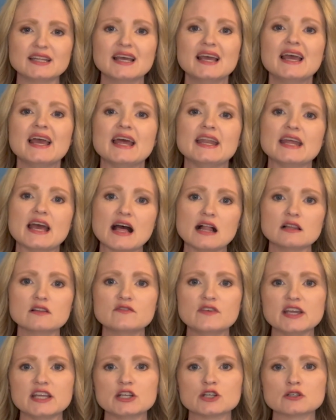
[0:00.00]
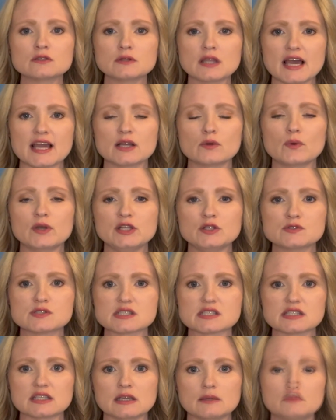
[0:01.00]
and elevate your leg when you
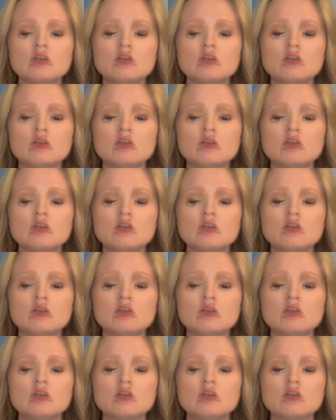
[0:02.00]
sleep.